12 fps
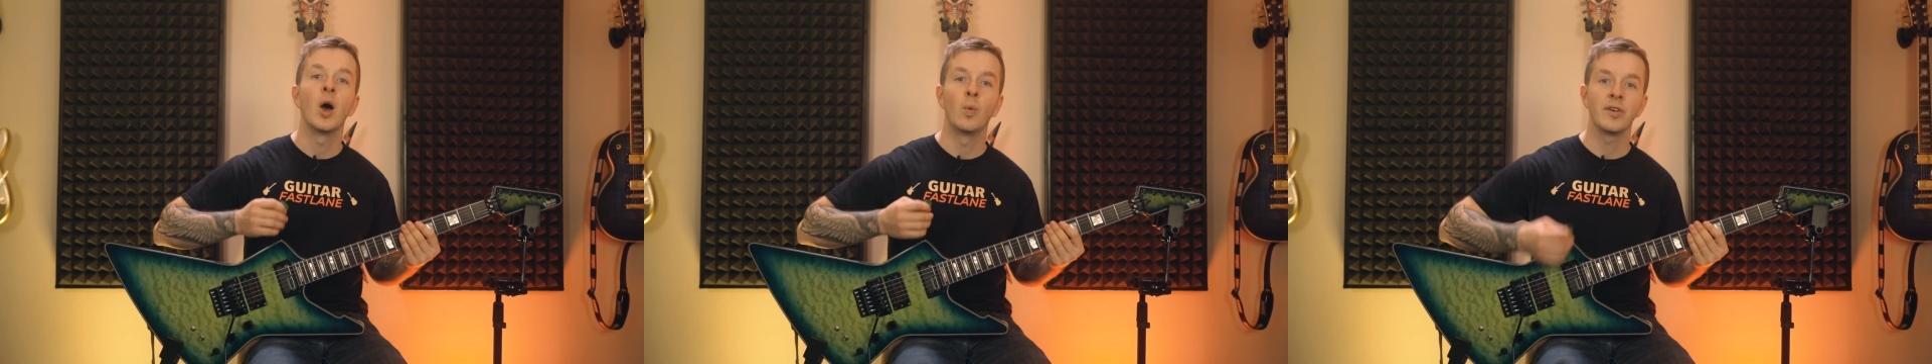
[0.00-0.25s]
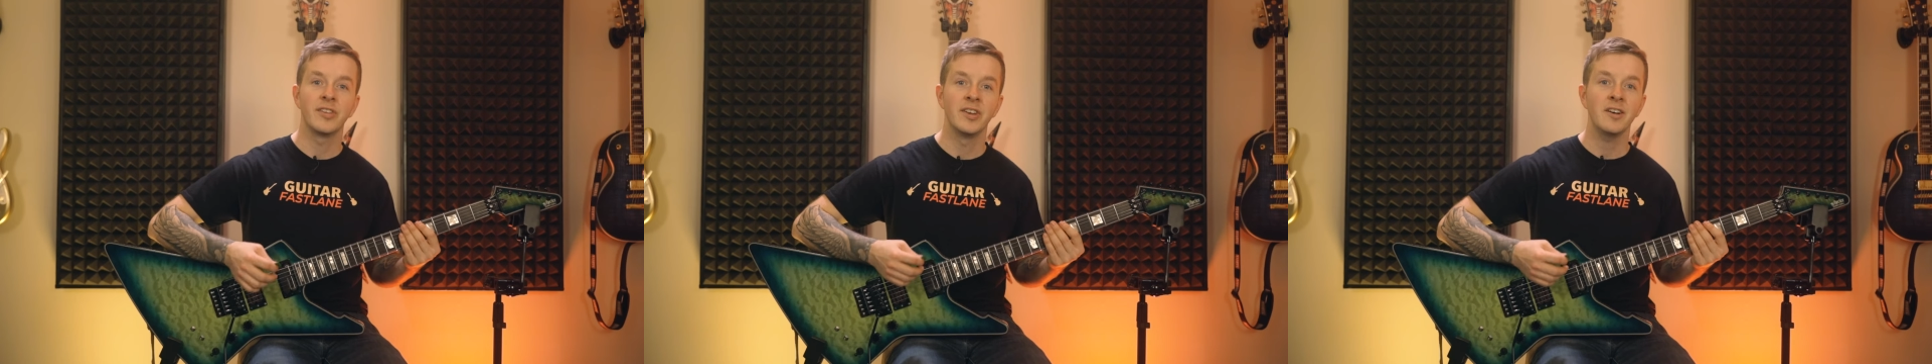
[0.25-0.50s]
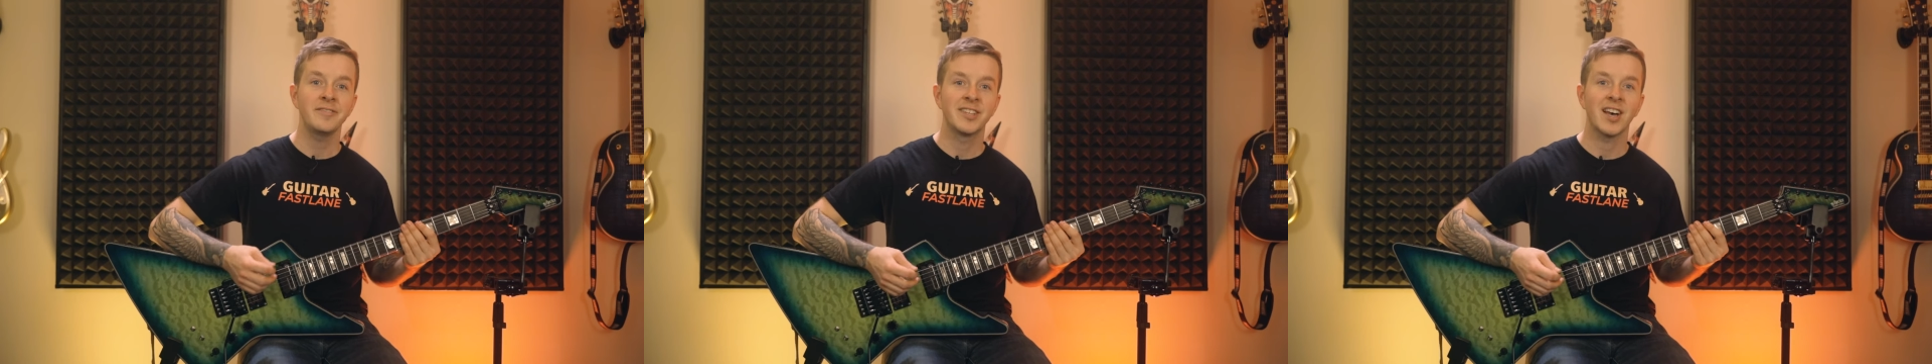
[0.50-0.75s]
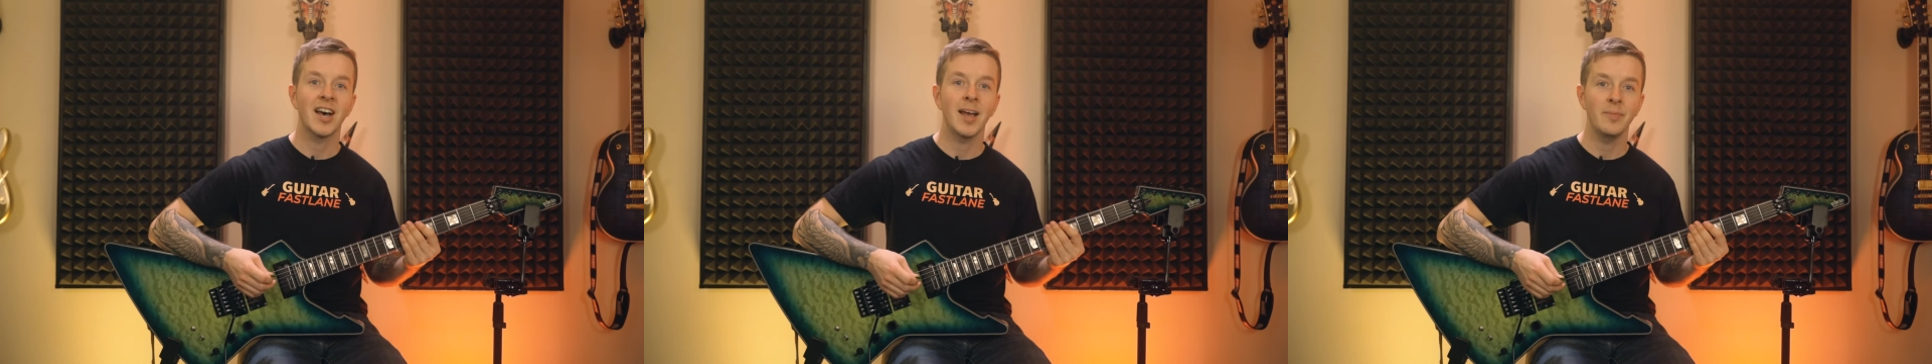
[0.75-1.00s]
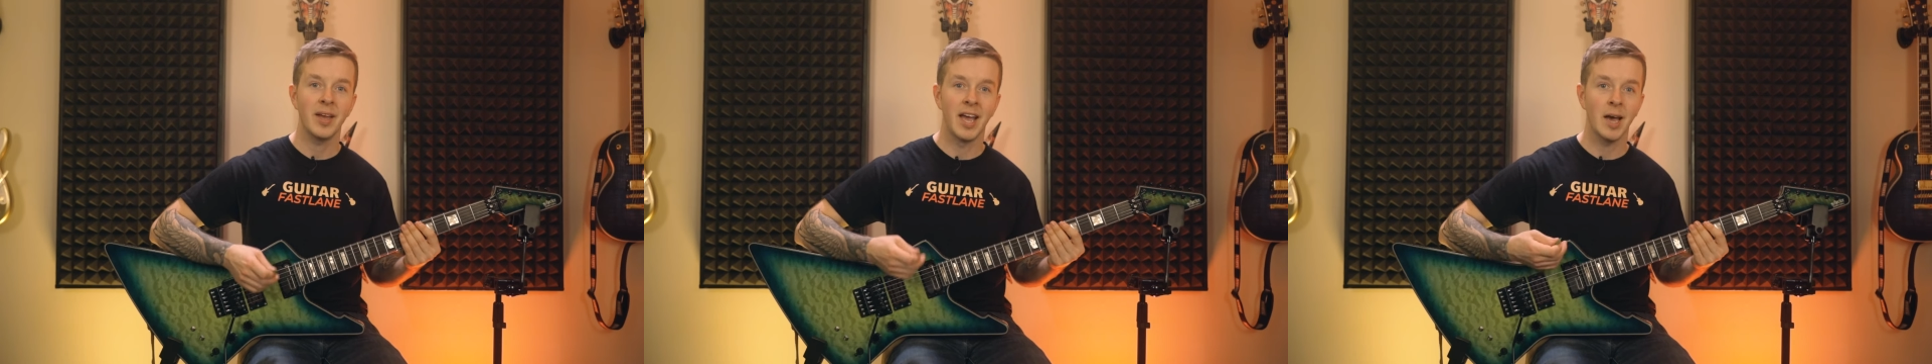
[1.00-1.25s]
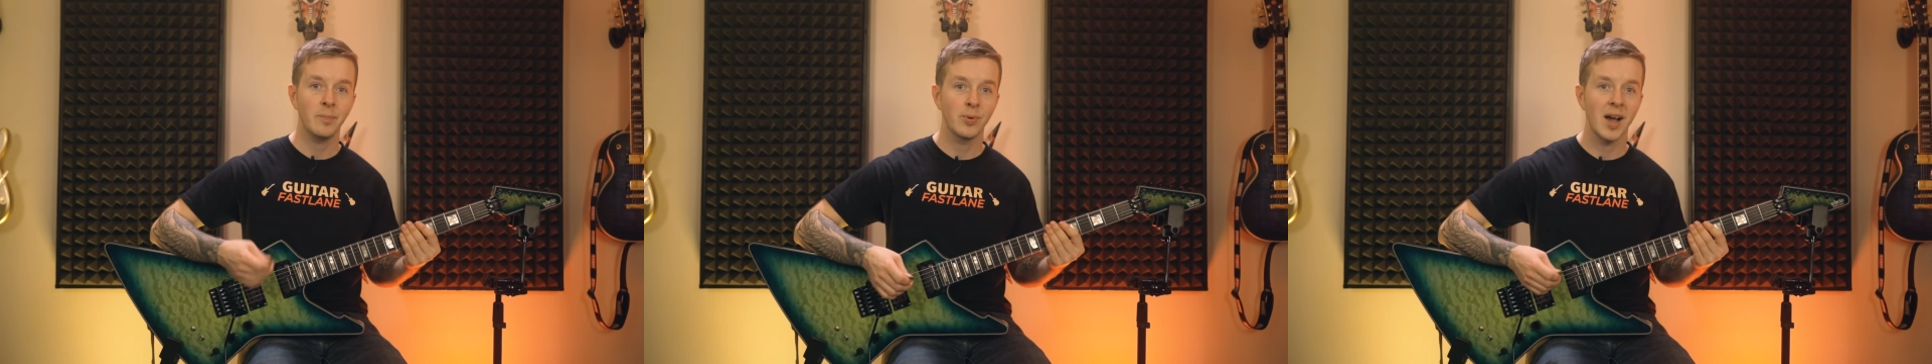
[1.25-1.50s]
With enough time
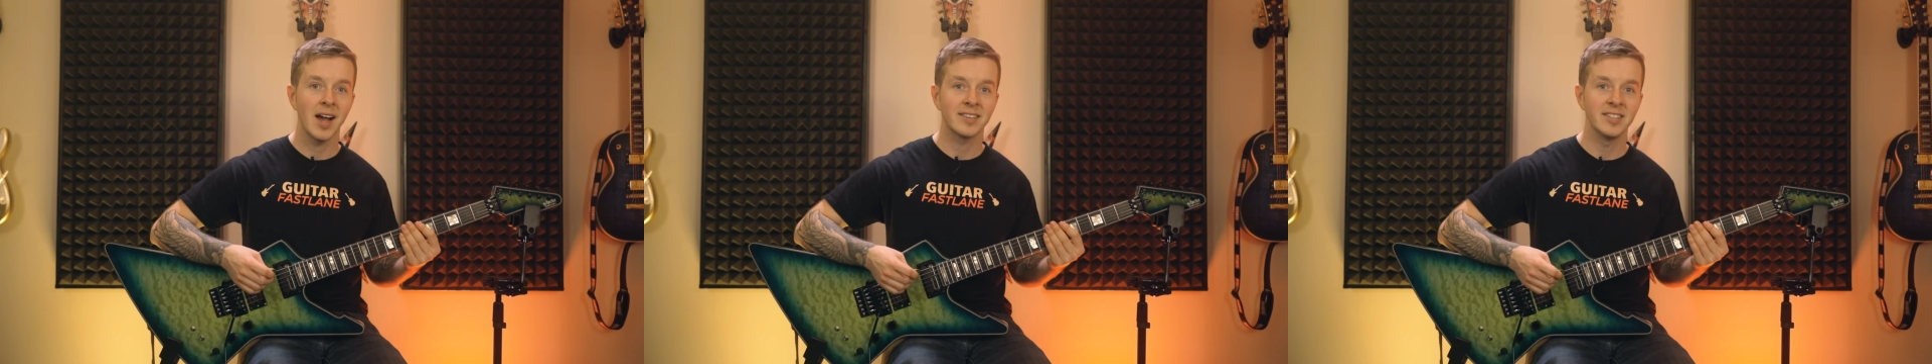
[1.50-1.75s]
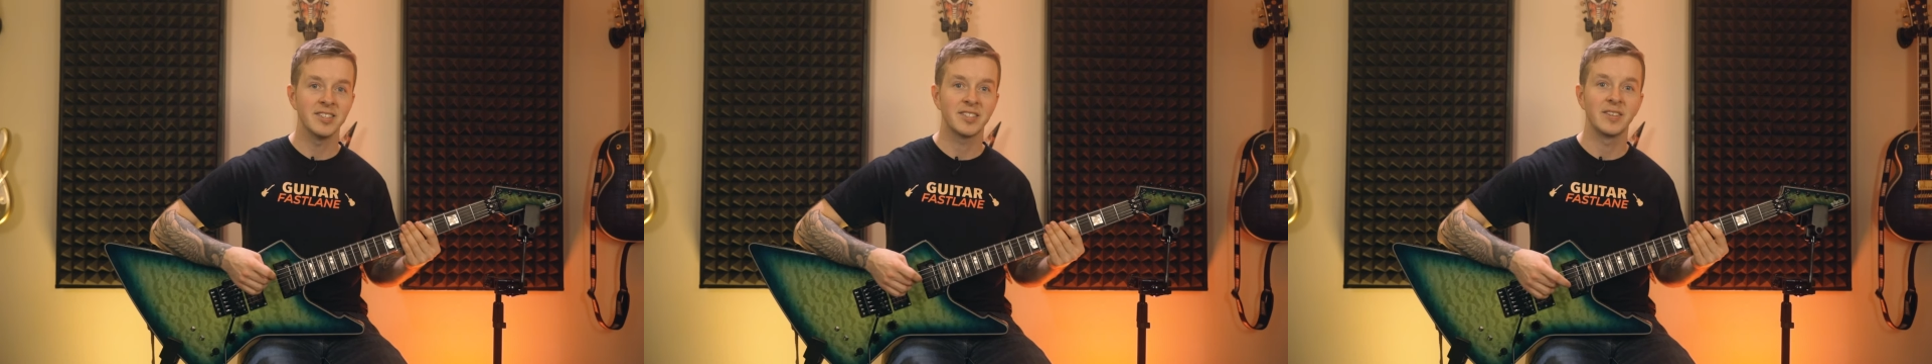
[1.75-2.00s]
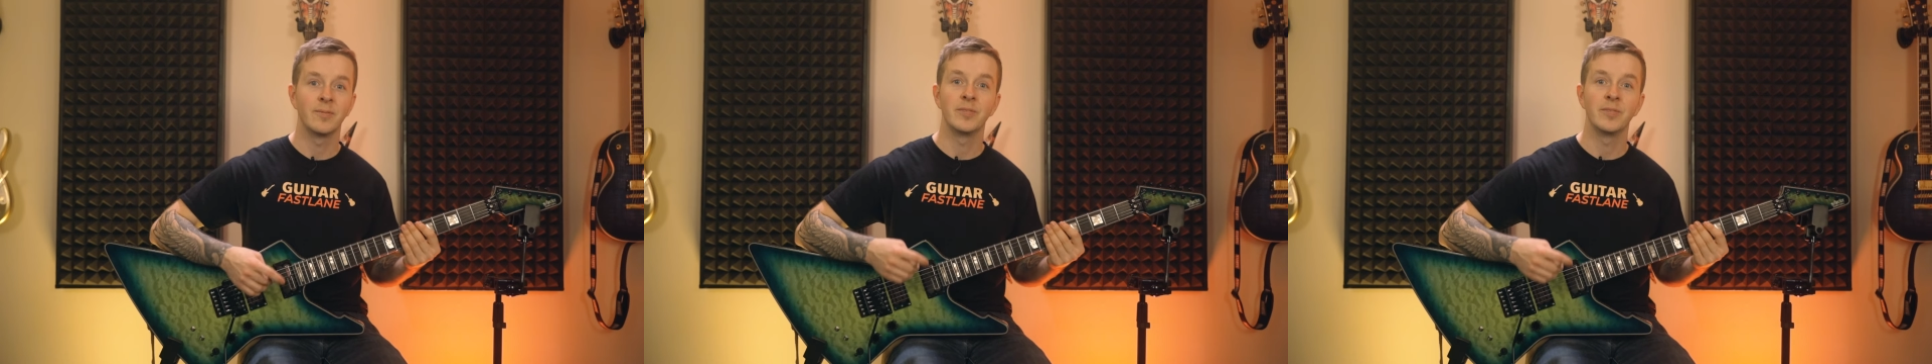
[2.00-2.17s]
and practice,